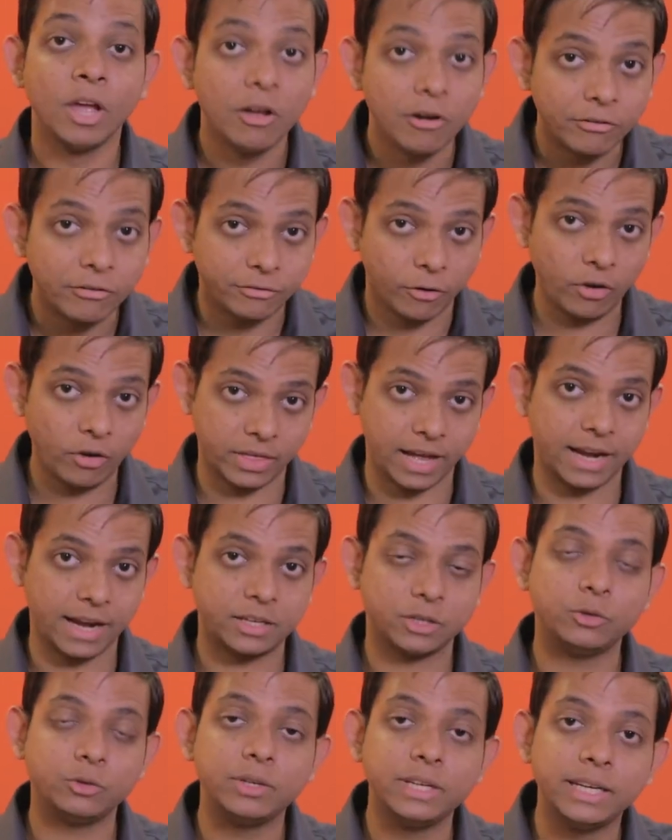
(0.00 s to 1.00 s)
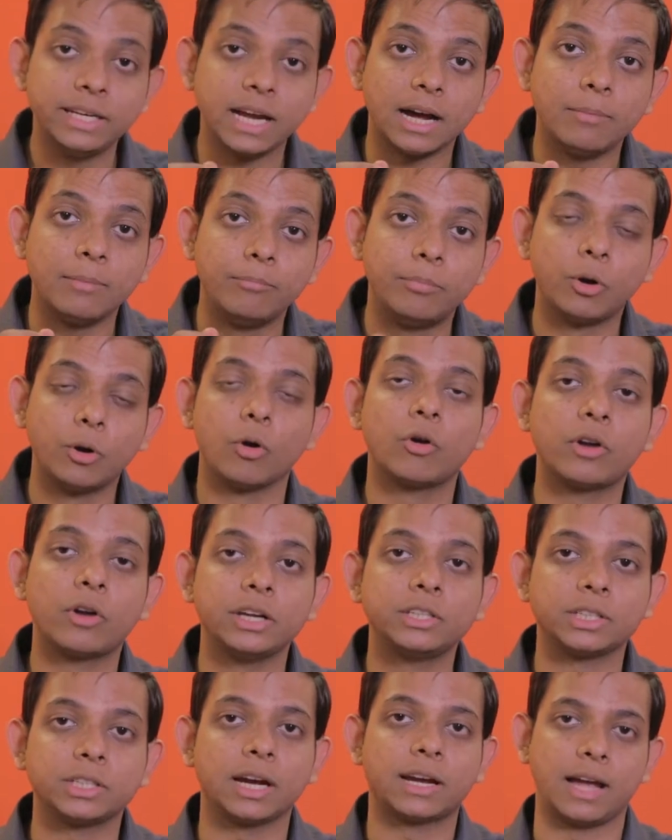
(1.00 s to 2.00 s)
For that, you need a
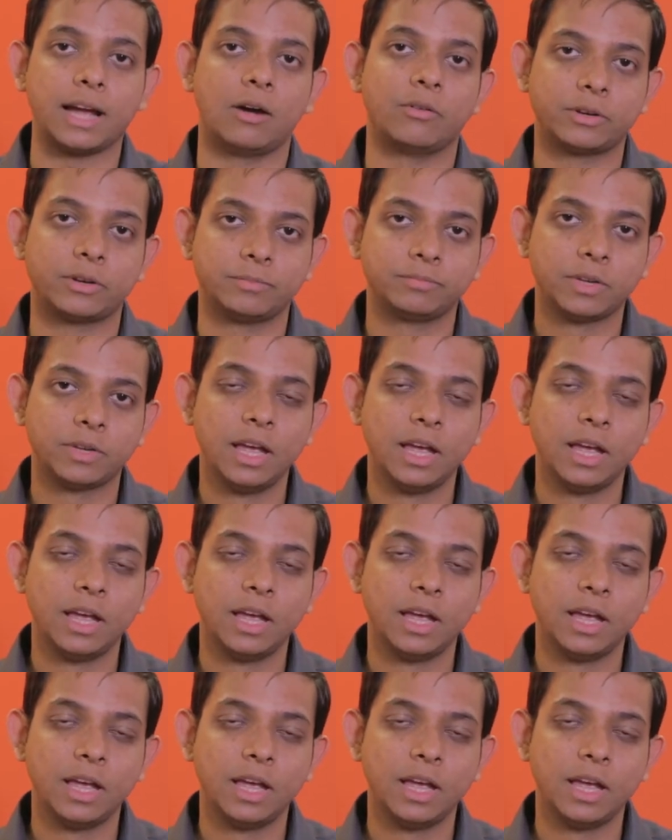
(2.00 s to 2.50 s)
brokerage account.